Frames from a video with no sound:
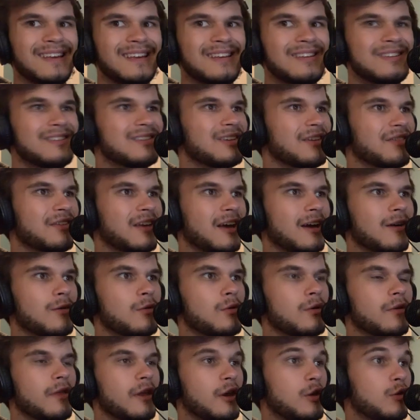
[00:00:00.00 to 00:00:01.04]
So it's kind of cool.
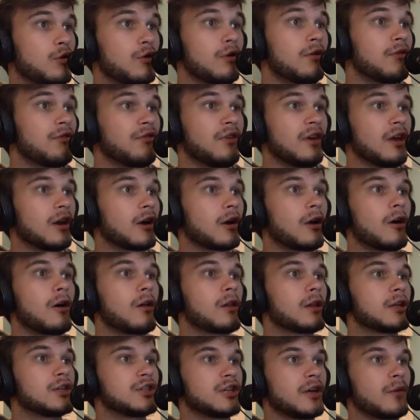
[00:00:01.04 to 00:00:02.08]
And then you couldn't see it at all
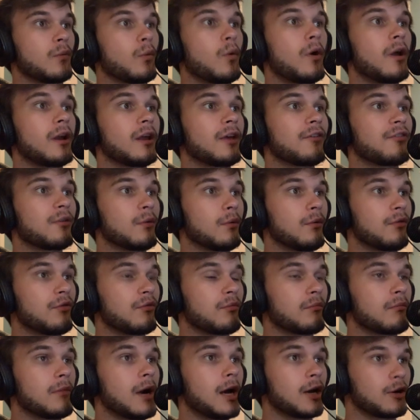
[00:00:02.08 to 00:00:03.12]
in Gen 1 because it was
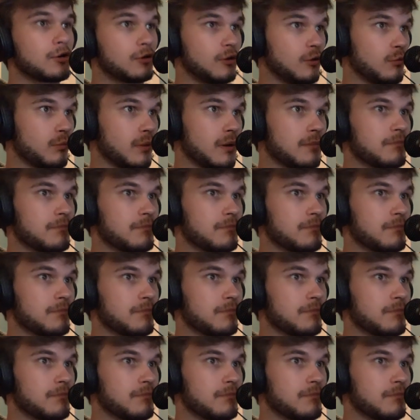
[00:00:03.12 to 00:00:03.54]
monochrome.